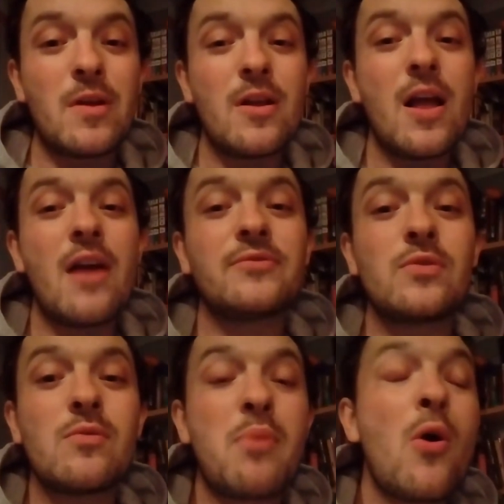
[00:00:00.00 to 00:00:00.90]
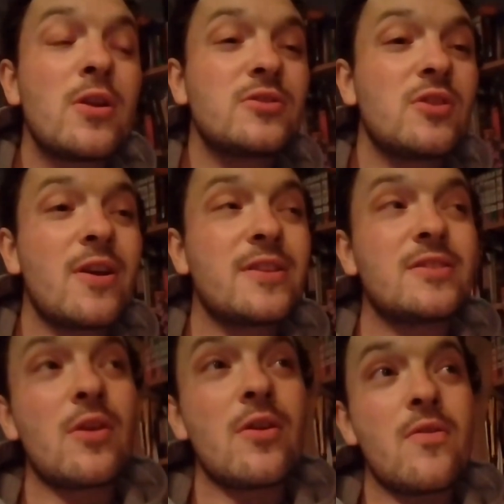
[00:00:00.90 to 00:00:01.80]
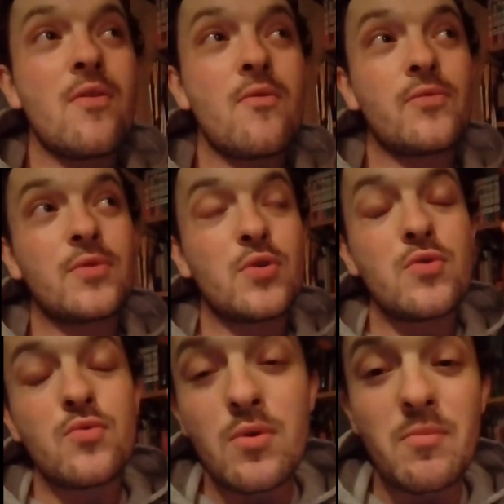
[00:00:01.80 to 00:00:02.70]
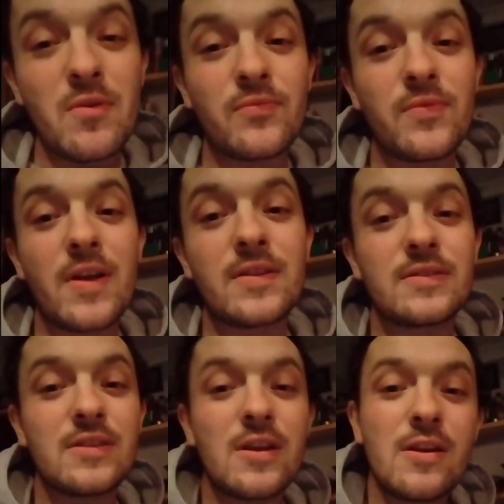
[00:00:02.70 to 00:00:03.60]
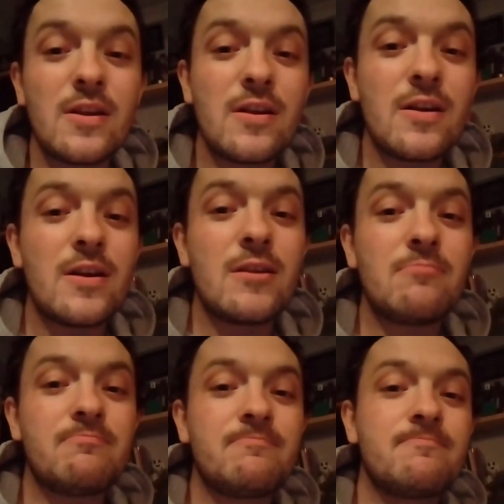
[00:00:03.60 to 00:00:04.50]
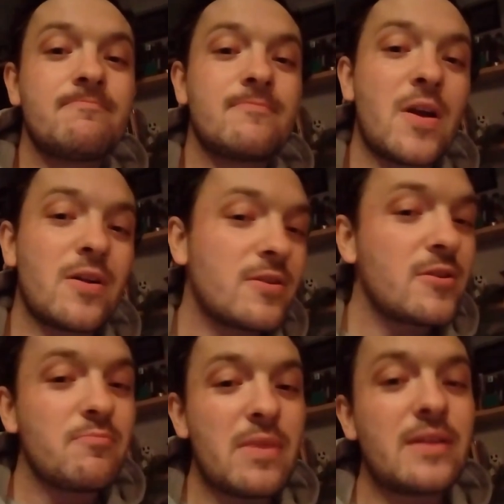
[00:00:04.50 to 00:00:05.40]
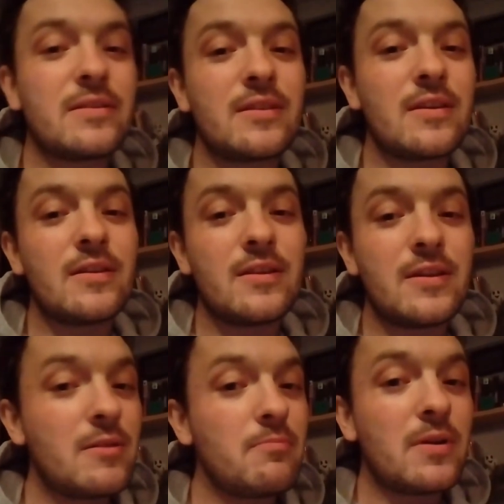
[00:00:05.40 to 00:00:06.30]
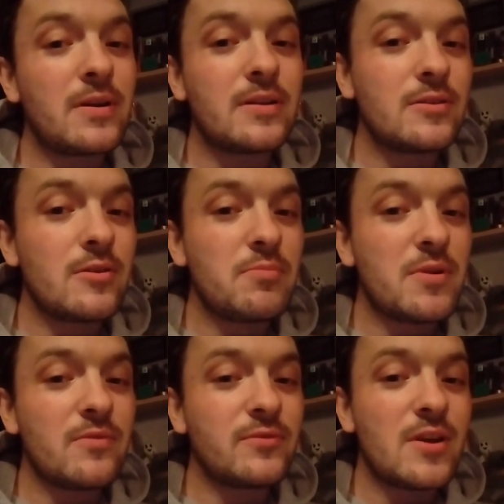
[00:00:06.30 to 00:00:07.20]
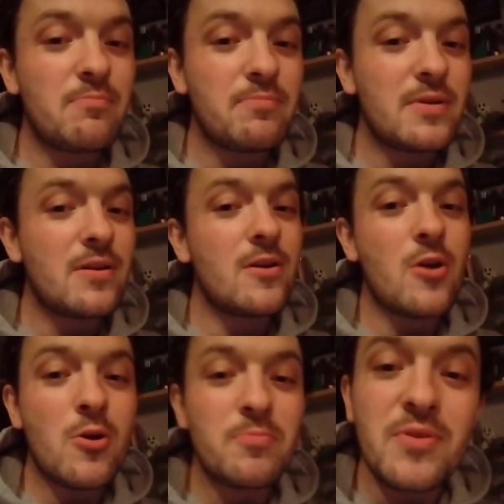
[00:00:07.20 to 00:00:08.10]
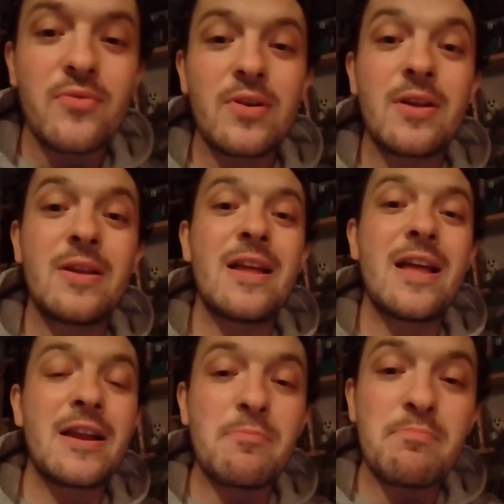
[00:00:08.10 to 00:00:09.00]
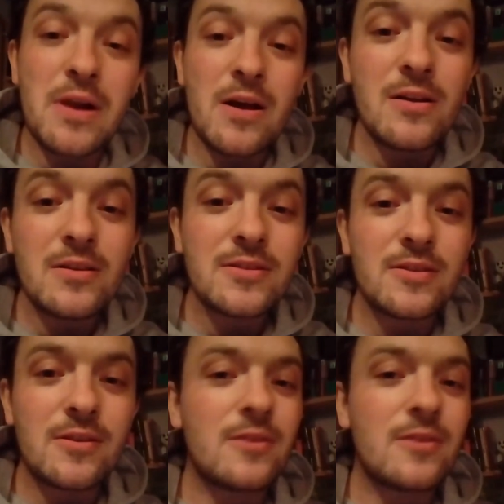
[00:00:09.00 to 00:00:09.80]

I have to apologise though to one of my friends. Um, I couldn't make the it buddy to your birthday, but I hope you had a blast.